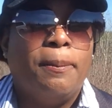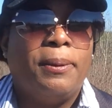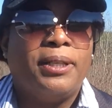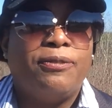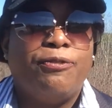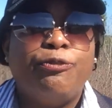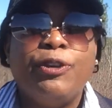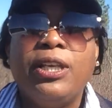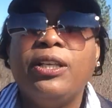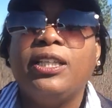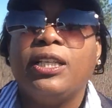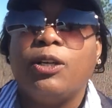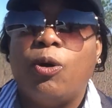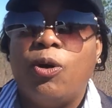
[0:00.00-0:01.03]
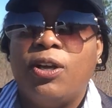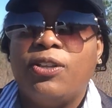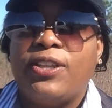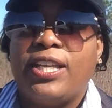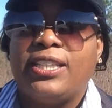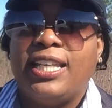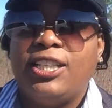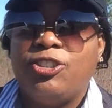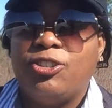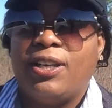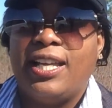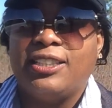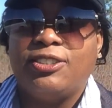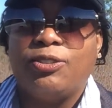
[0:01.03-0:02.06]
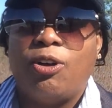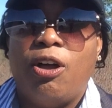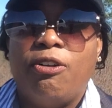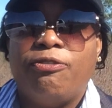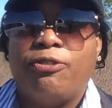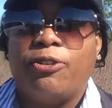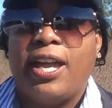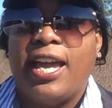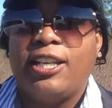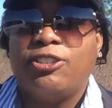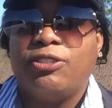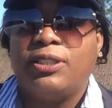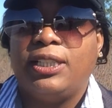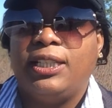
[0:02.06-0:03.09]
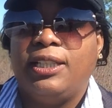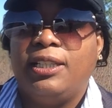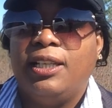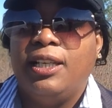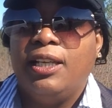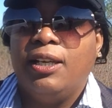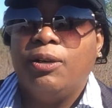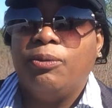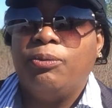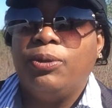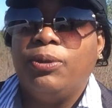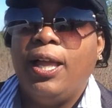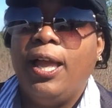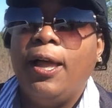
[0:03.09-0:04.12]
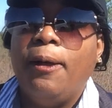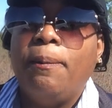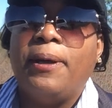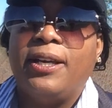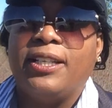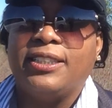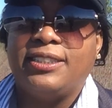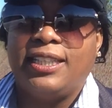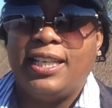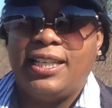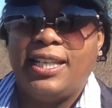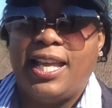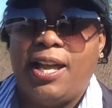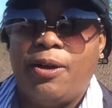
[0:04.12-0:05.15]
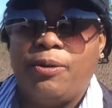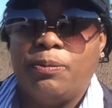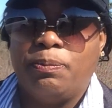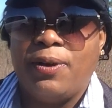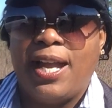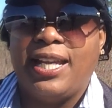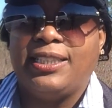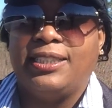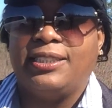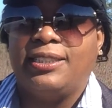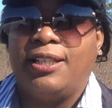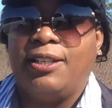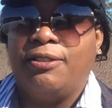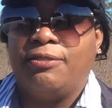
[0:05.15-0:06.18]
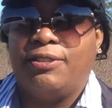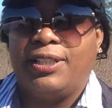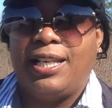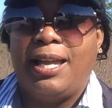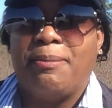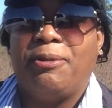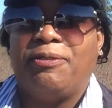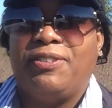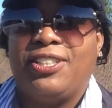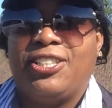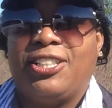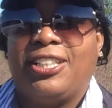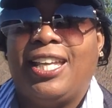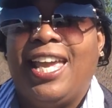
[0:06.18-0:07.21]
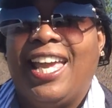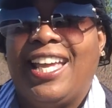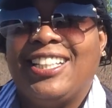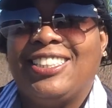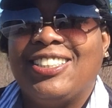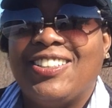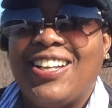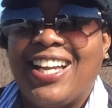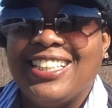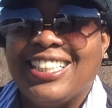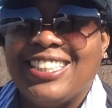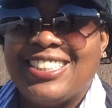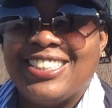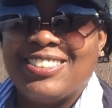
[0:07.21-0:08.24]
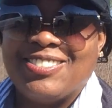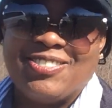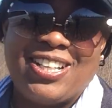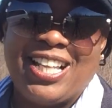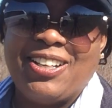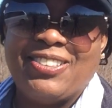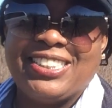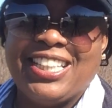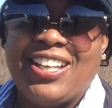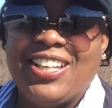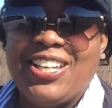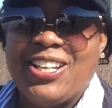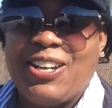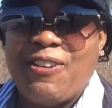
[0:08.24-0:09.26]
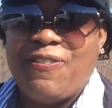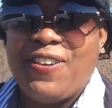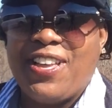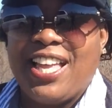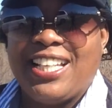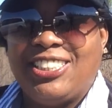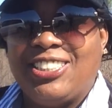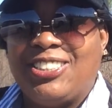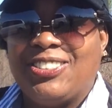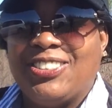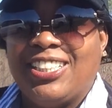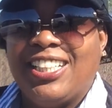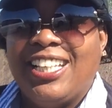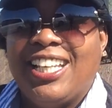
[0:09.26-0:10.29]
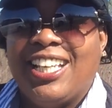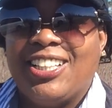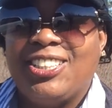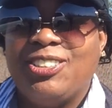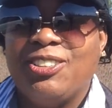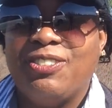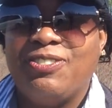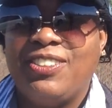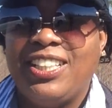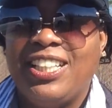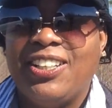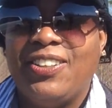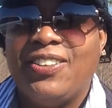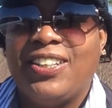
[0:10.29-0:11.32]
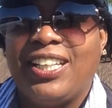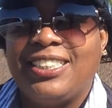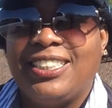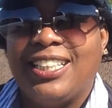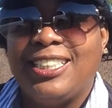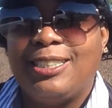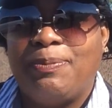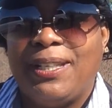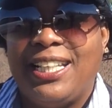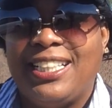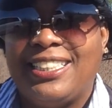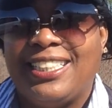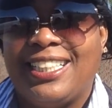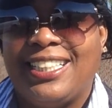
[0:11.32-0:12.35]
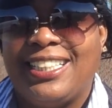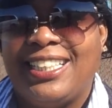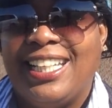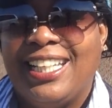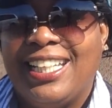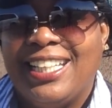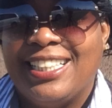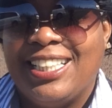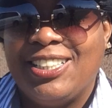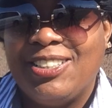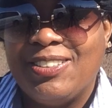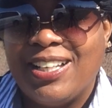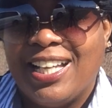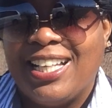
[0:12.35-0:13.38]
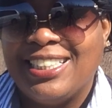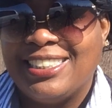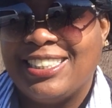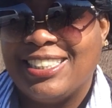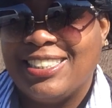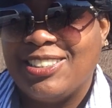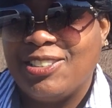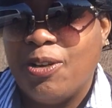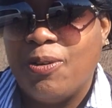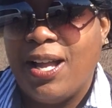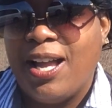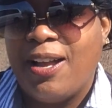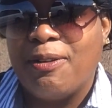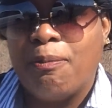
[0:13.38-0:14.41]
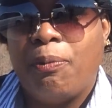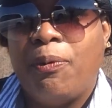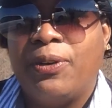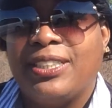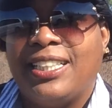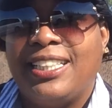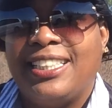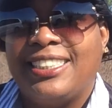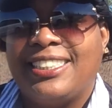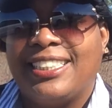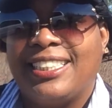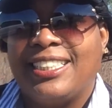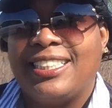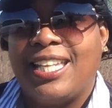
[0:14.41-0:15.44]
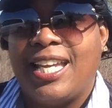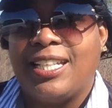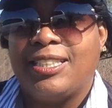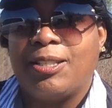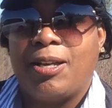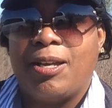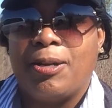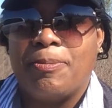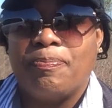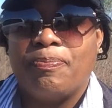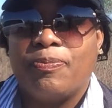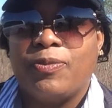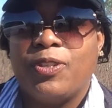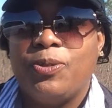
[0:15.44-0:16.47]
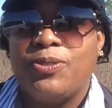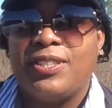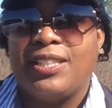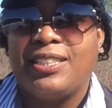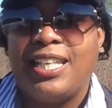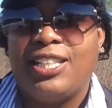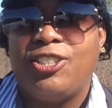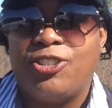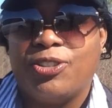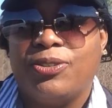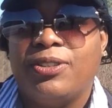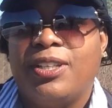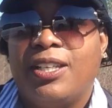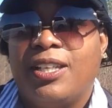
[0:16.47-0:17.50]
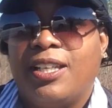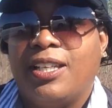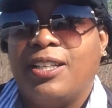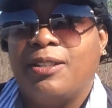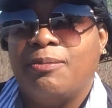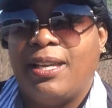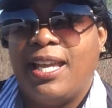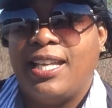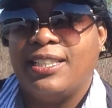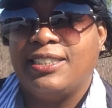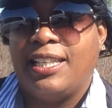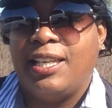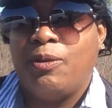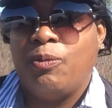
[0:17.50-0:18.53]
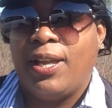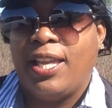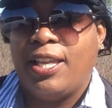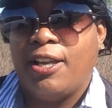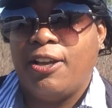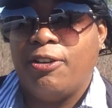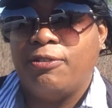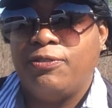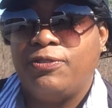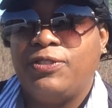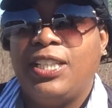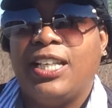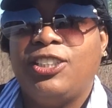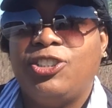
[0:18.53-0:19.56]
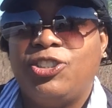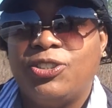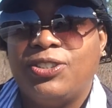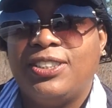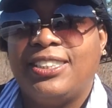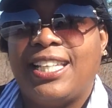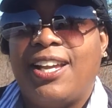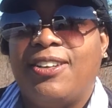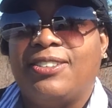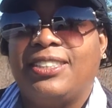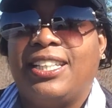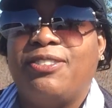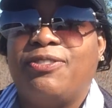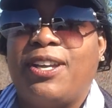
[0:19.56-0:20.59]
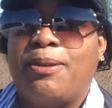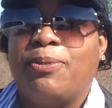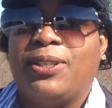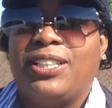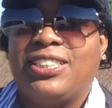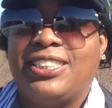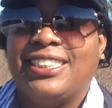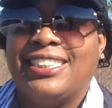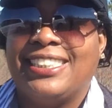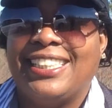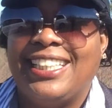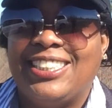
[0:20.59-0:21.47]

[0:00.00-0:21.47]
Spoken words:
But feeling all that nature has to offer actually will help us in our practice of the Kyhmah Vision. And so while I was out here, I felt I should do a short video and touch base and let you guys know how important it is to connect using nature as a way of texture, sound, and vibrations.